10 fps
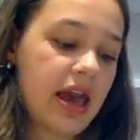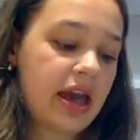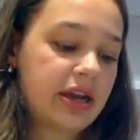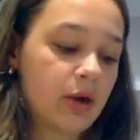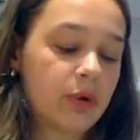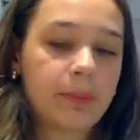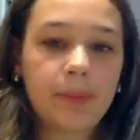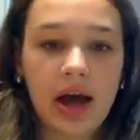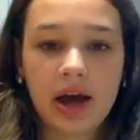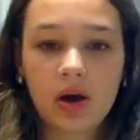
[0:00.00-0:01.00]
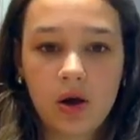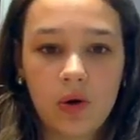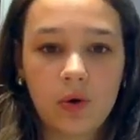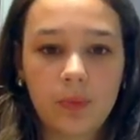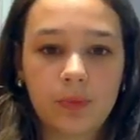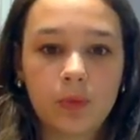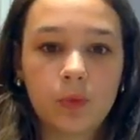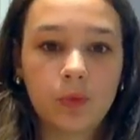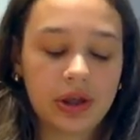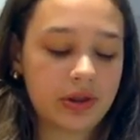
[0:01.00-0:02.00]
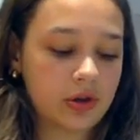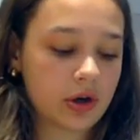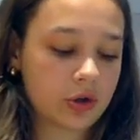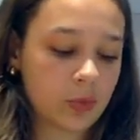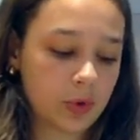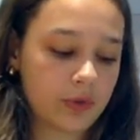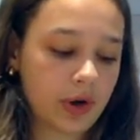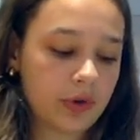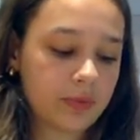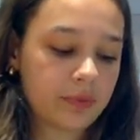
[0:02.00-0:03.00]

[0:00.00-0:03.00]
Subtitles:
and now we're back home with Dr. Woodrow.